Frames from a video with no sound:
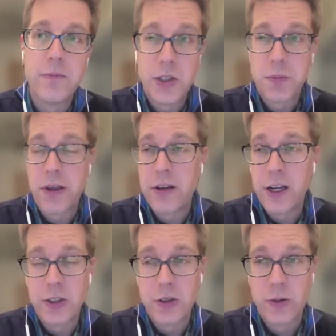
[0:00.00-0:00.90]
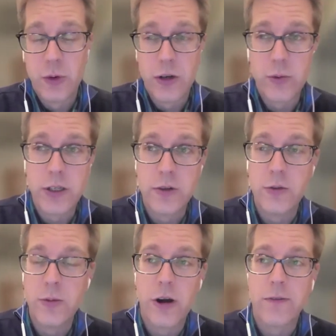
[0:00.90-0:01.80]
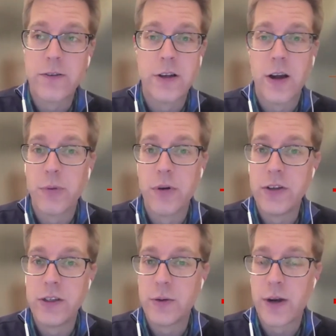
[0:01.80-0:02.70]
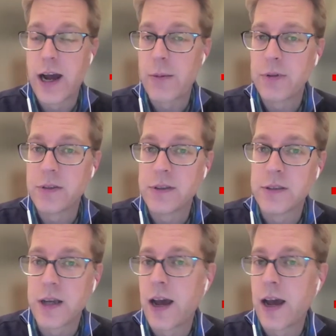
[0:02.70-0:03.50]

Just by the nature of the work we do, we're often not privy to what happens